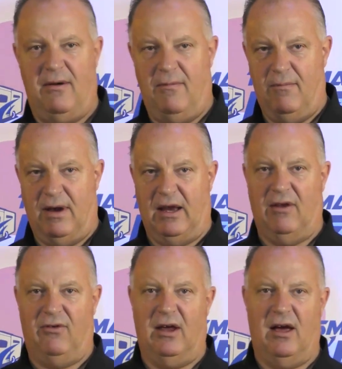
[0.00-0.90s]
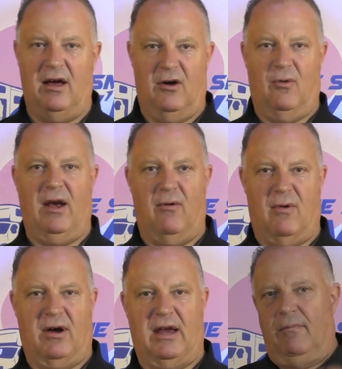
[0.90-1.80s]
but it gives you a way to
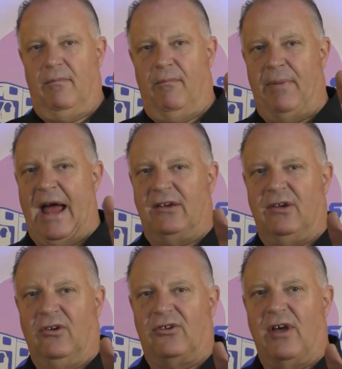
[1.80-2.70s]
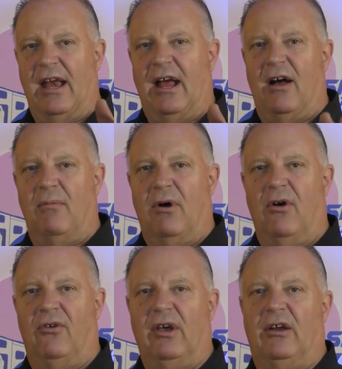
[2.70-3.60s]
work it. Back to slide out
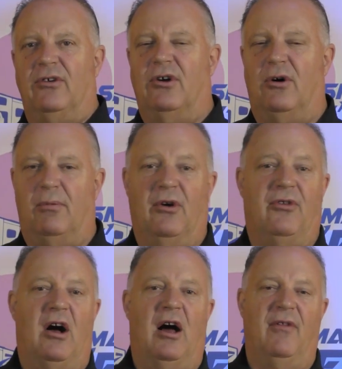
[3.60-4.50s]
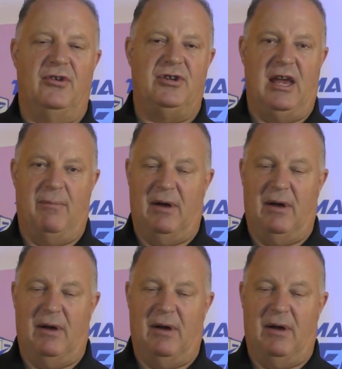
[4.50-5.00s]
motors and control boards on the cheap.